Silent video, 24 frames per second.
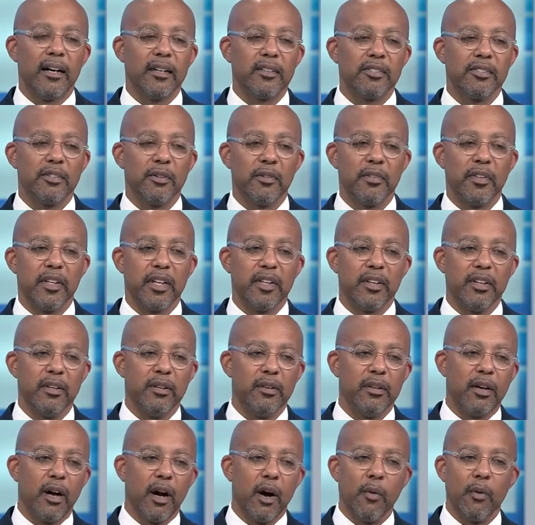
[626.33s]
so that
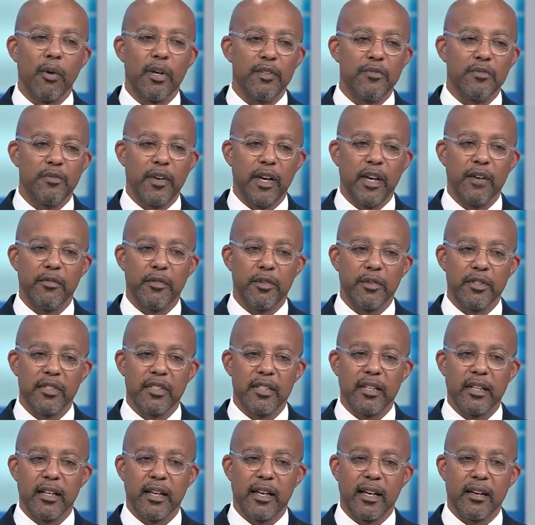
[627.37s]
it always favors
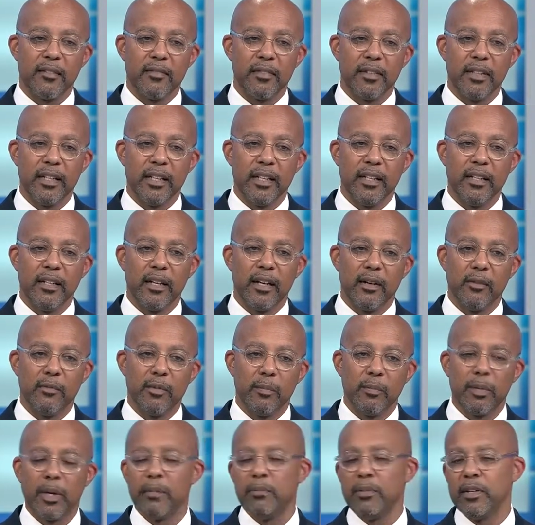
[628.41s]
the heavily
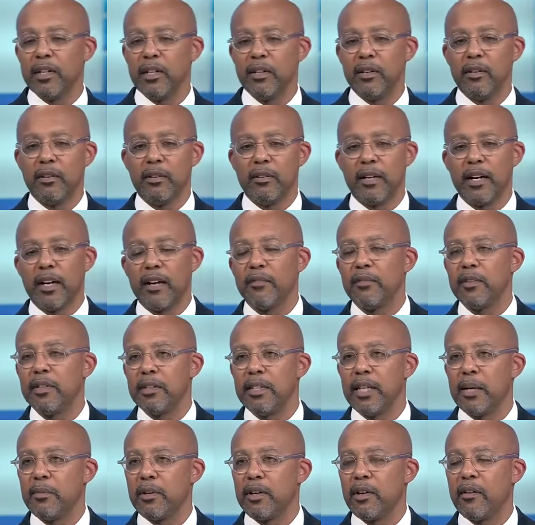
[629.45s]
Republican or heavily
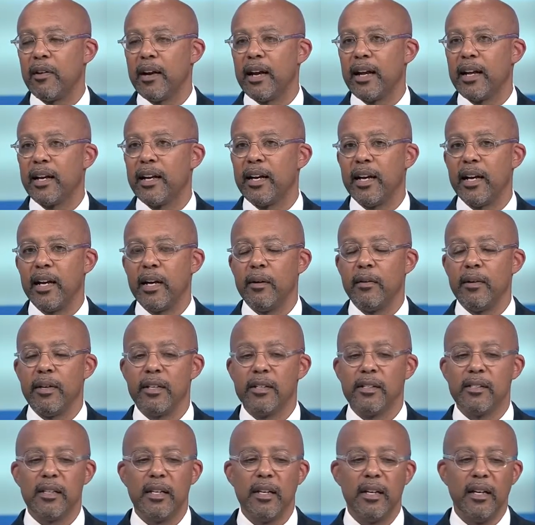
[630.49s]
Democratic
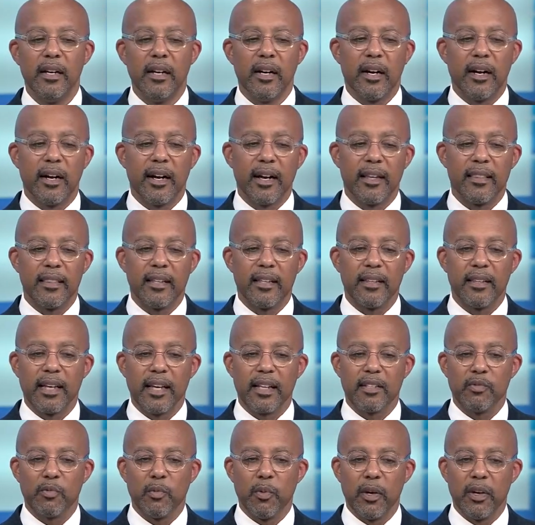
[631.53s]
areas. I think
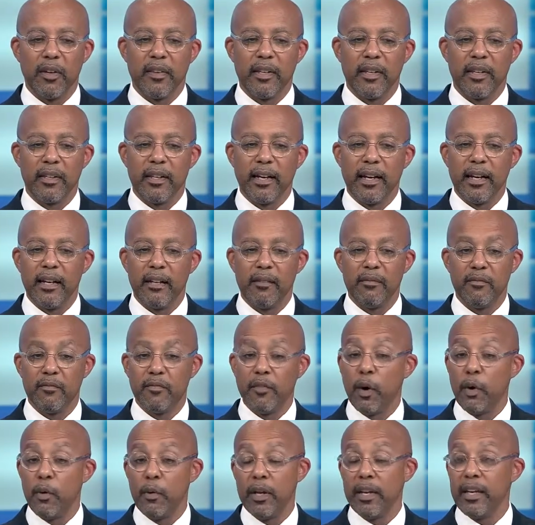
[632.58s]
that's where the enlightened
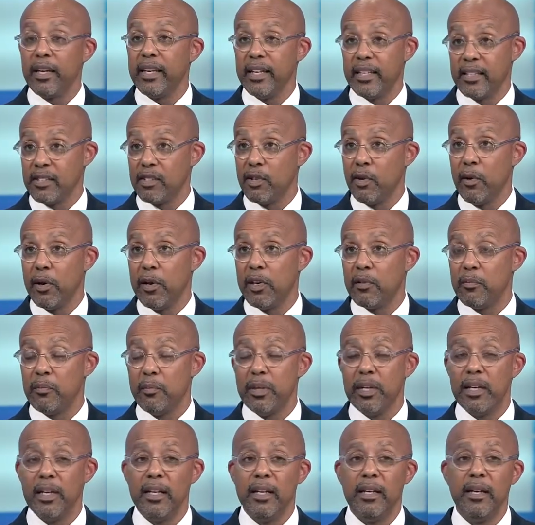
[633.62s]
voting is going to
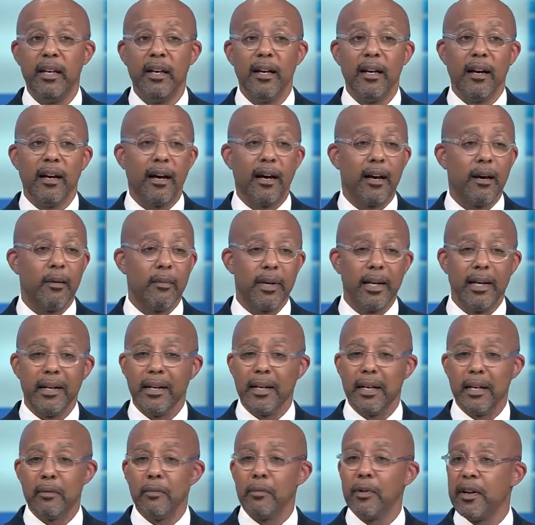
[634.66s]
be. We need to
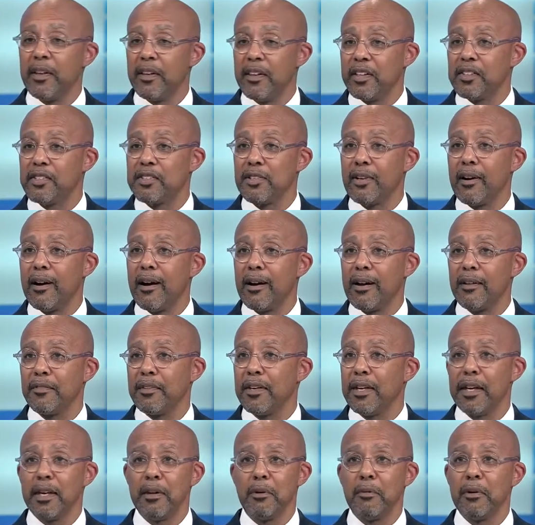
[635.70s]
get rid of this talk of
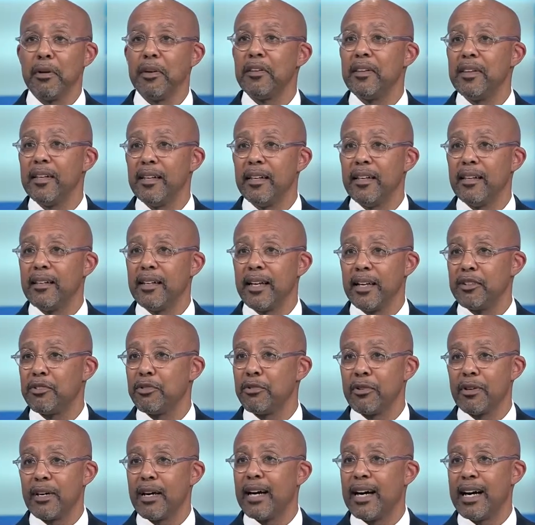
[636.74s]
getting rid of the
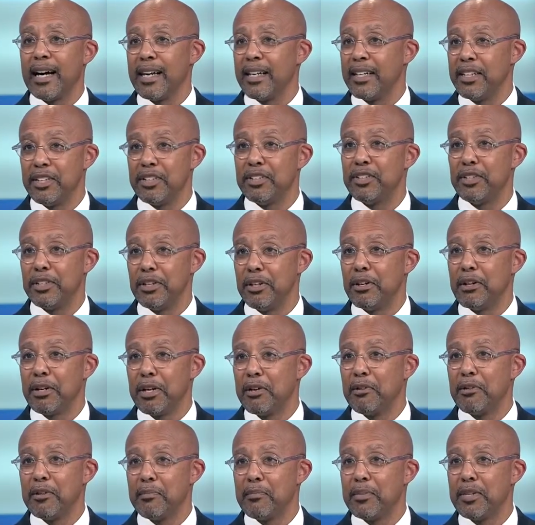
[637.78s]
Electoral College, you know,
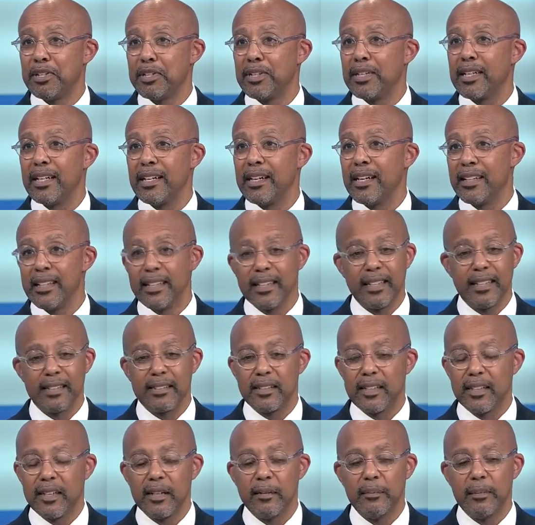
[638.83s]
here in Michigan. I think that's
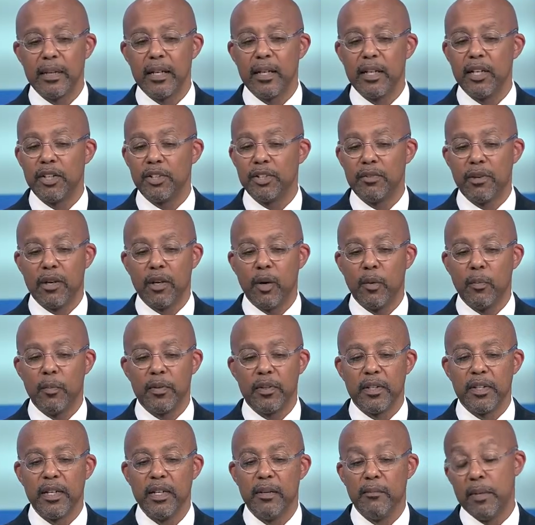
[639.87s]
going to be an issue. I hope
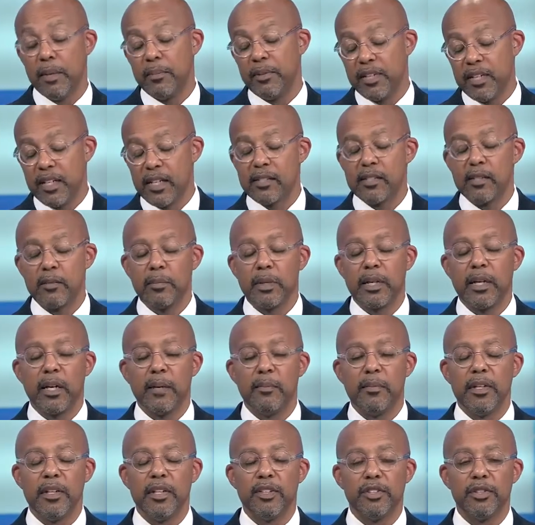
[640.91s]
it maybe doesn't
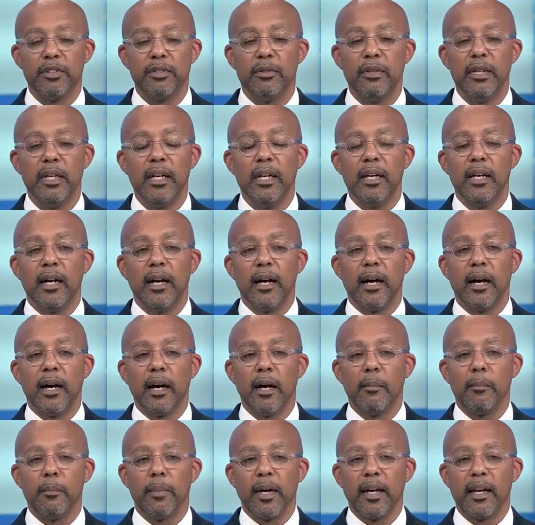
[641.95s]
become an issue.
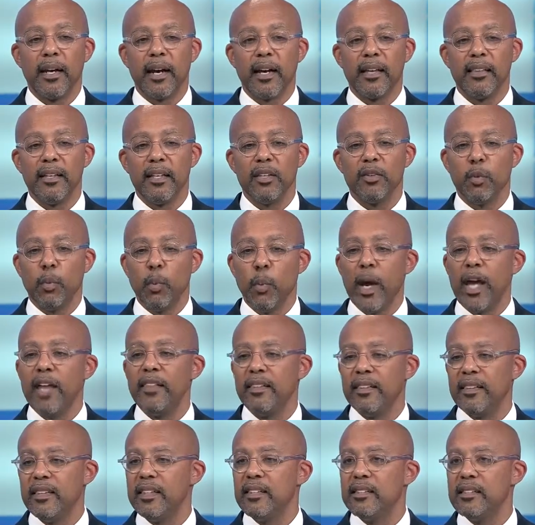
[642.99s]
But I think the way
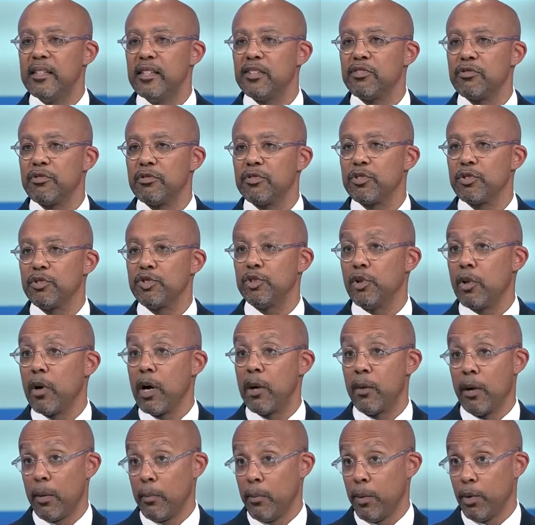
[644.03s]
that these districts are
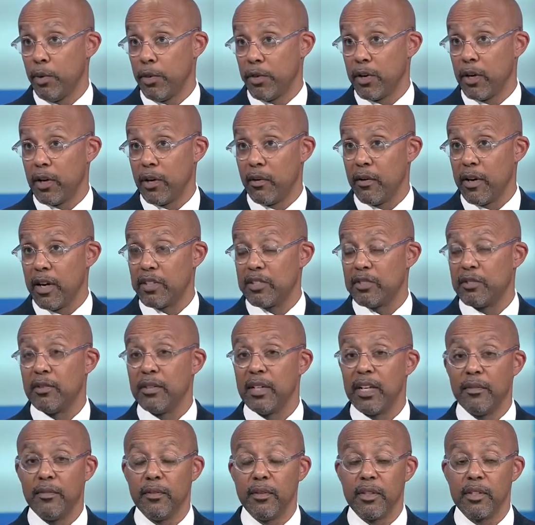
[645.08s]
drawn on both the congressional
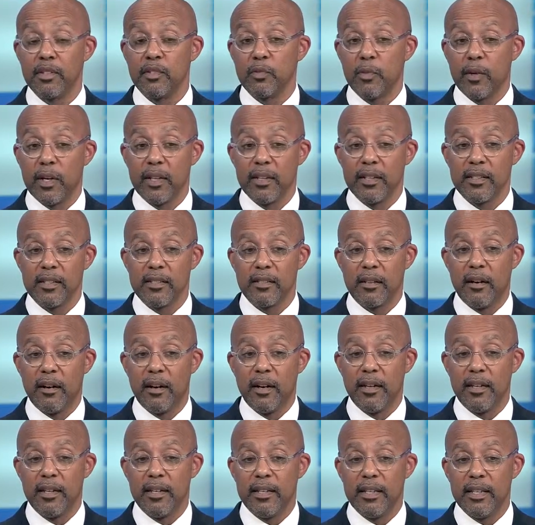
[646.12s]
level as well as
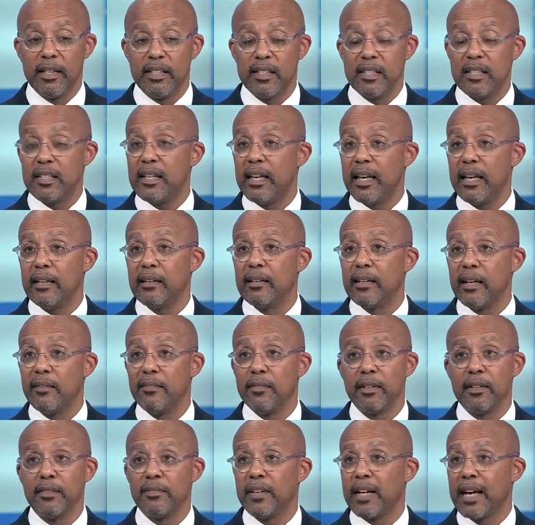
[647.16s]
on the state
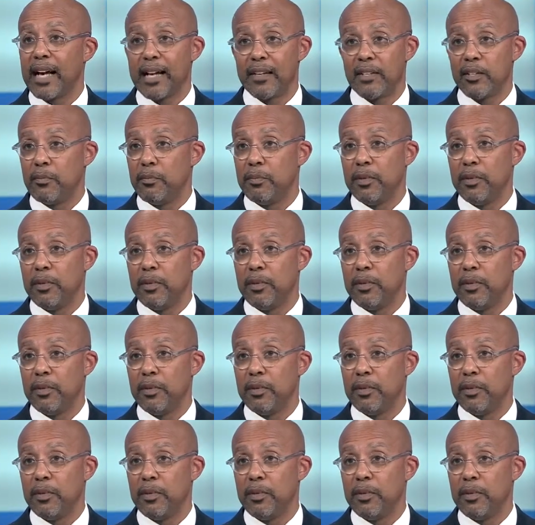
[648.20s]
level have got to